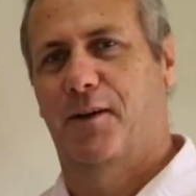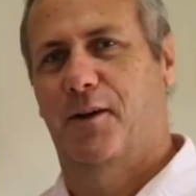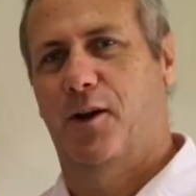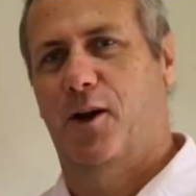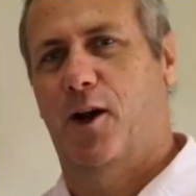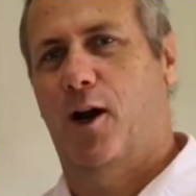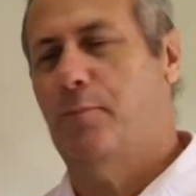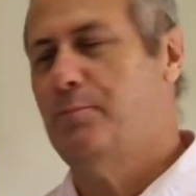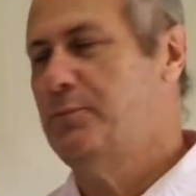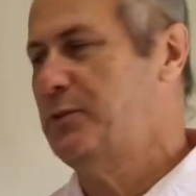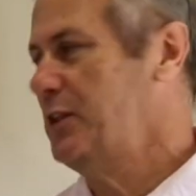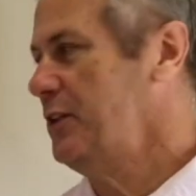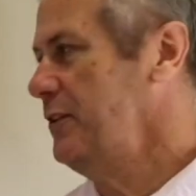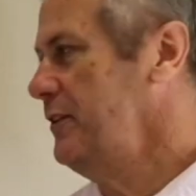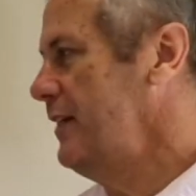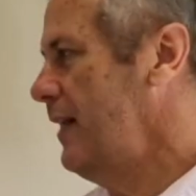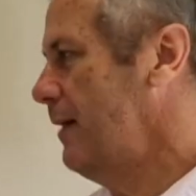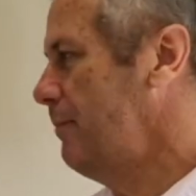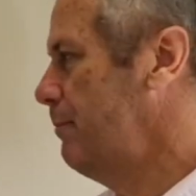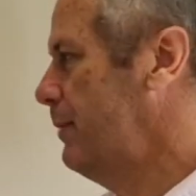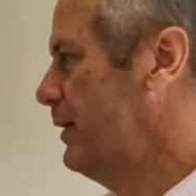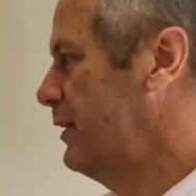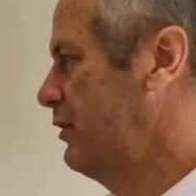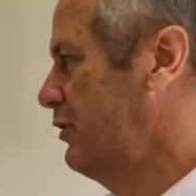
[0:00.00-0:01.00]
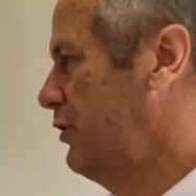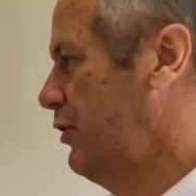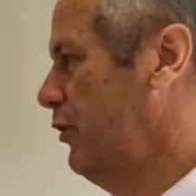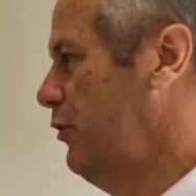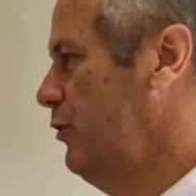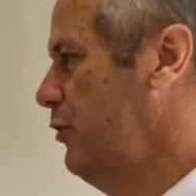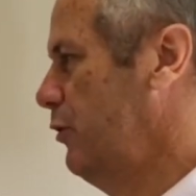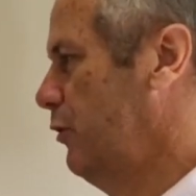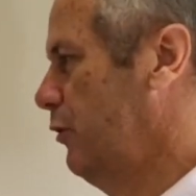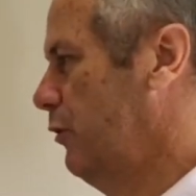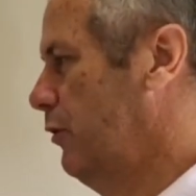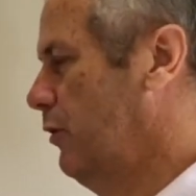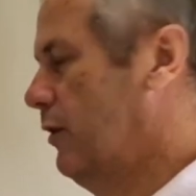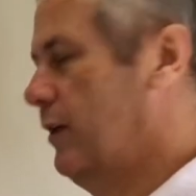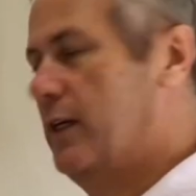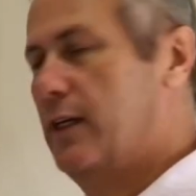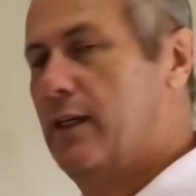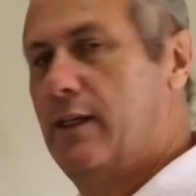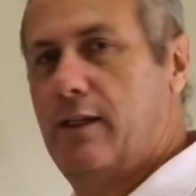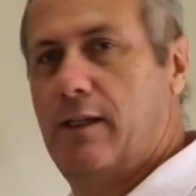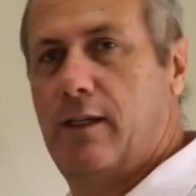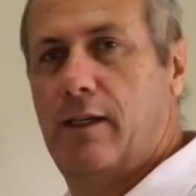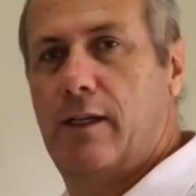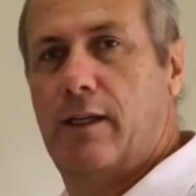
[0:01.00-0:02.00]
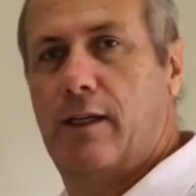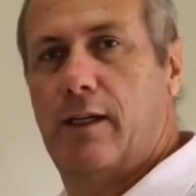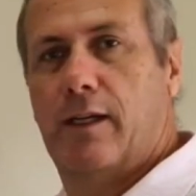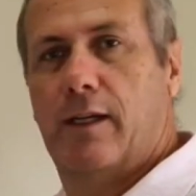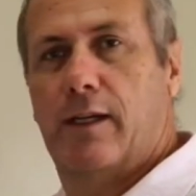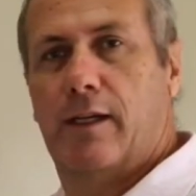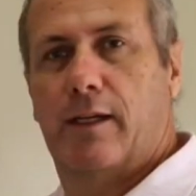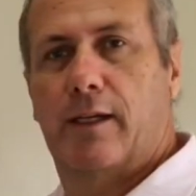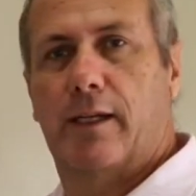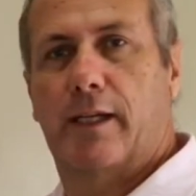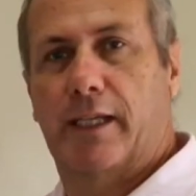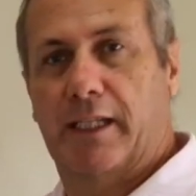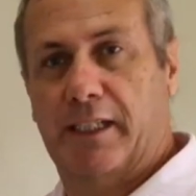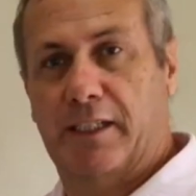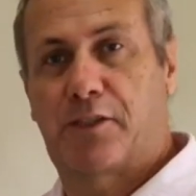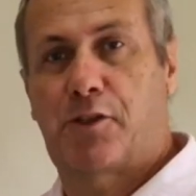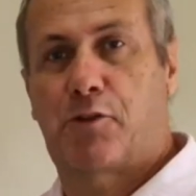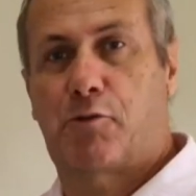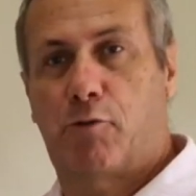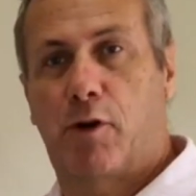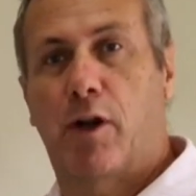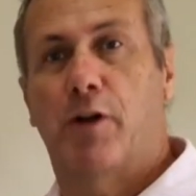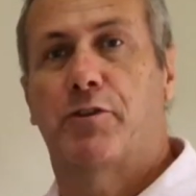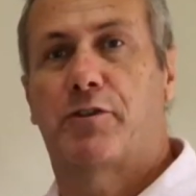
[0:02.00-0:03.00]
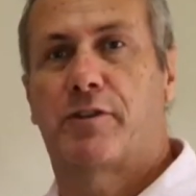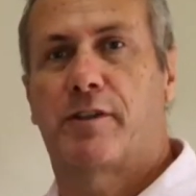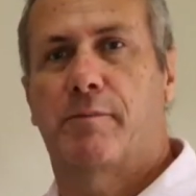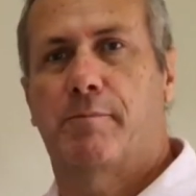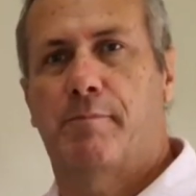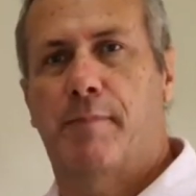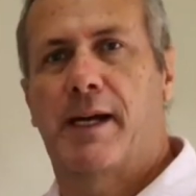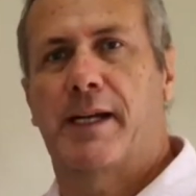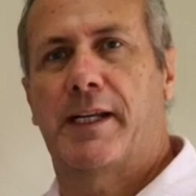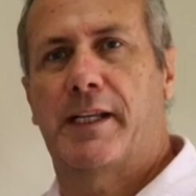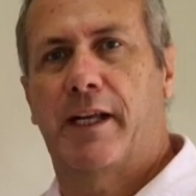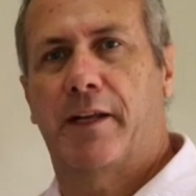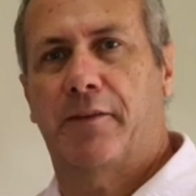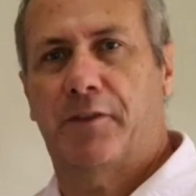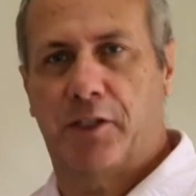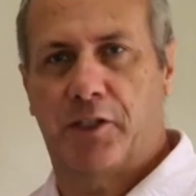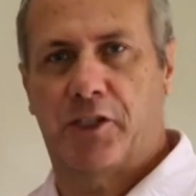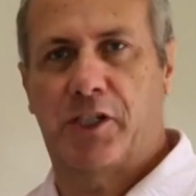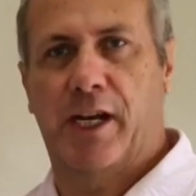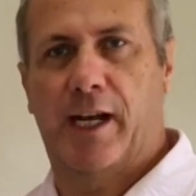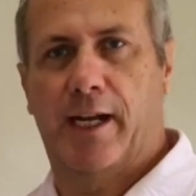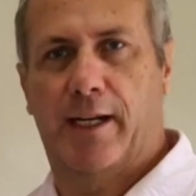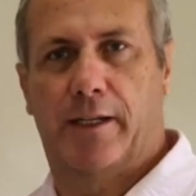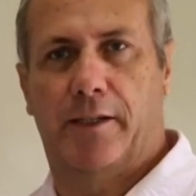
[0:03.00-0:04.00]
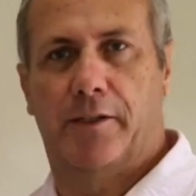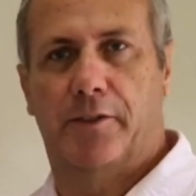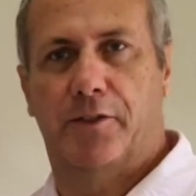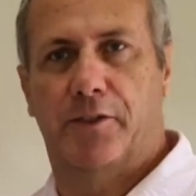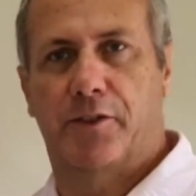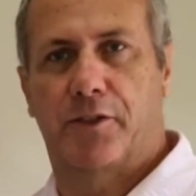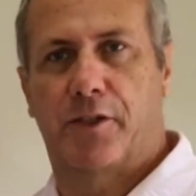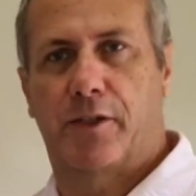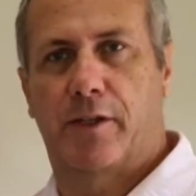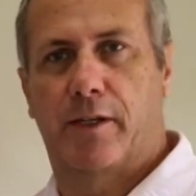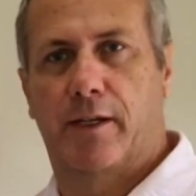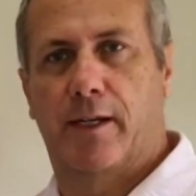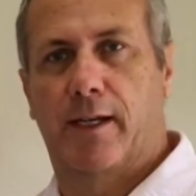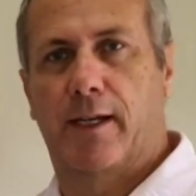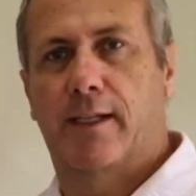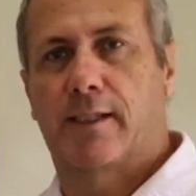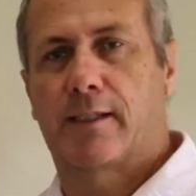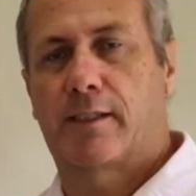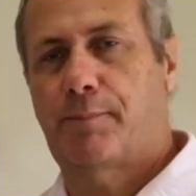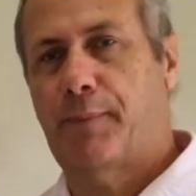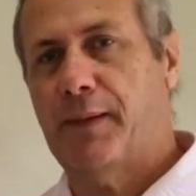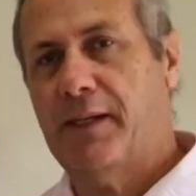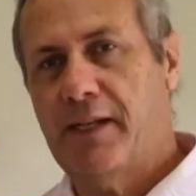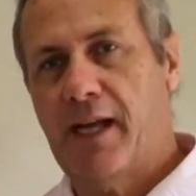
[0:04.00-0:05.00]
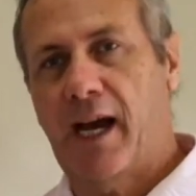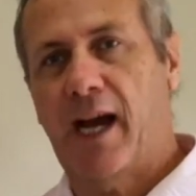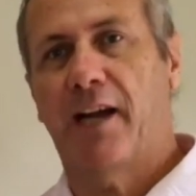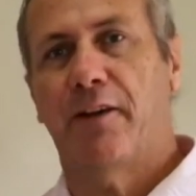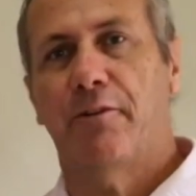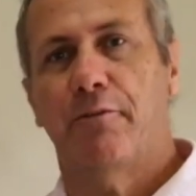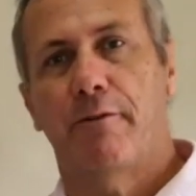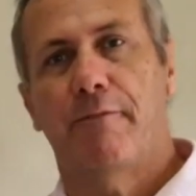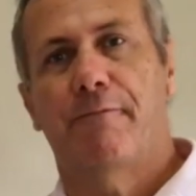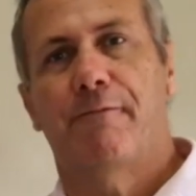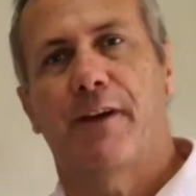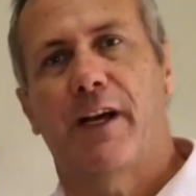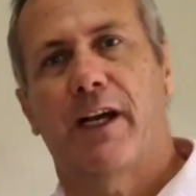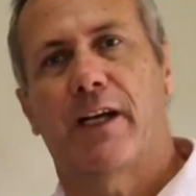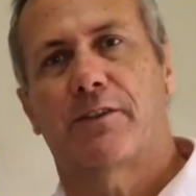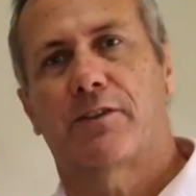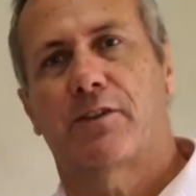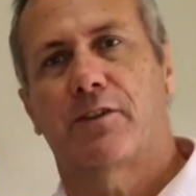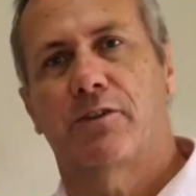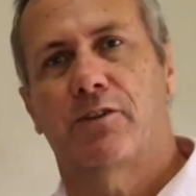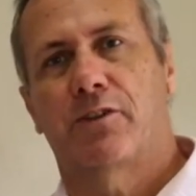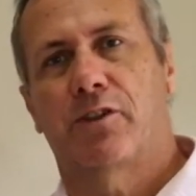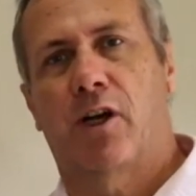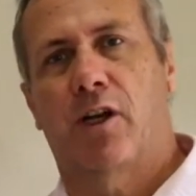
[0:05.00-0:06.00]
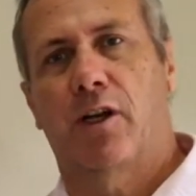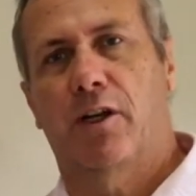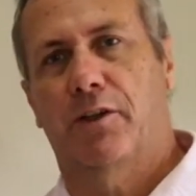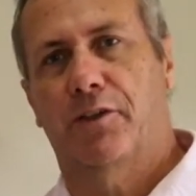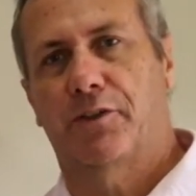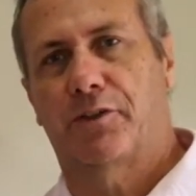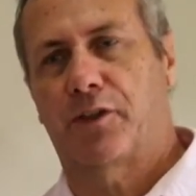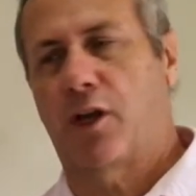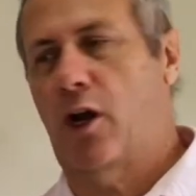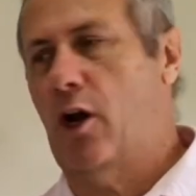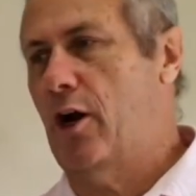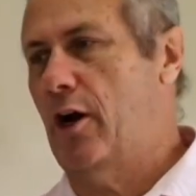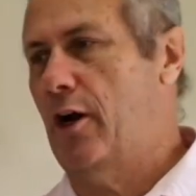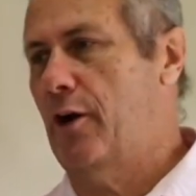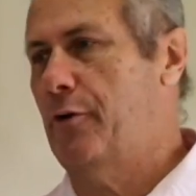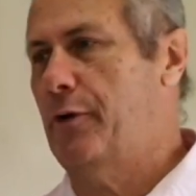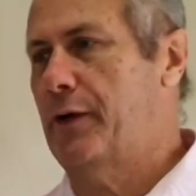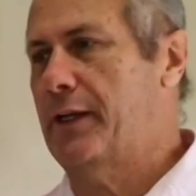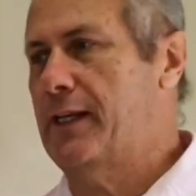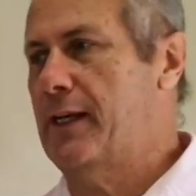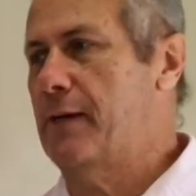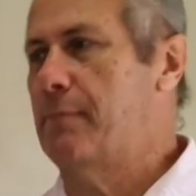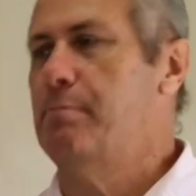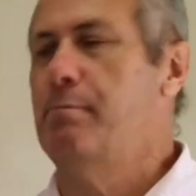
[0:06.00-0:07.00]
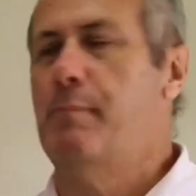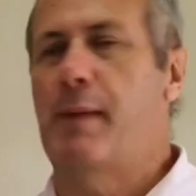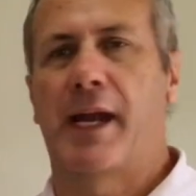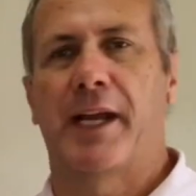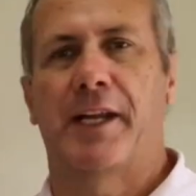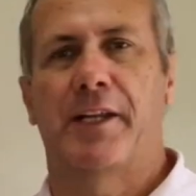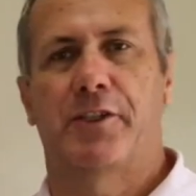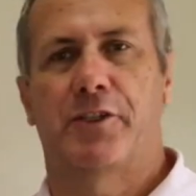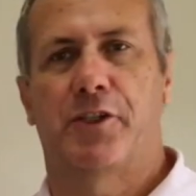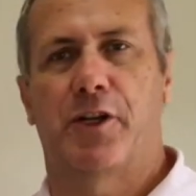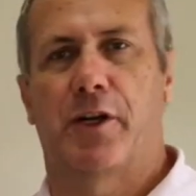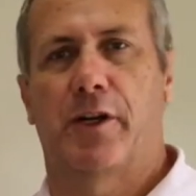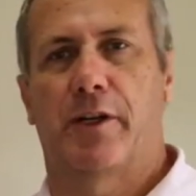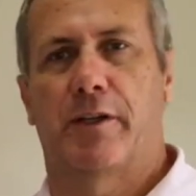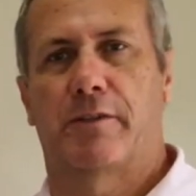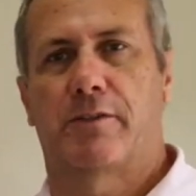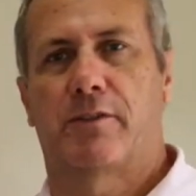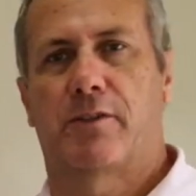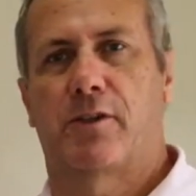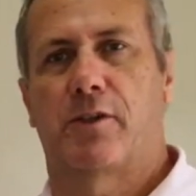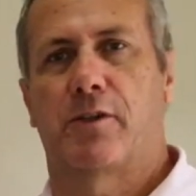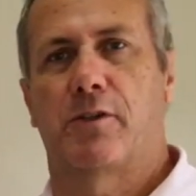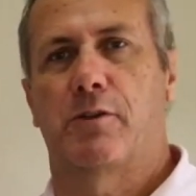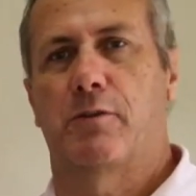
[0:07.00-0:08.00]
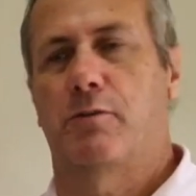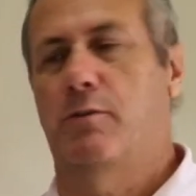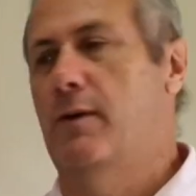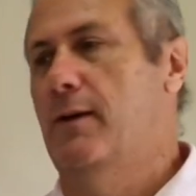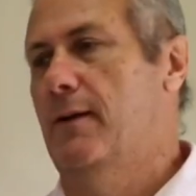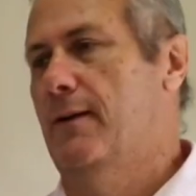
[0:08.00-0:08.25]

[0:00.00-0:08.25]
Option number two is throw some money at the challenge. Spend $100,000 hiring a manager to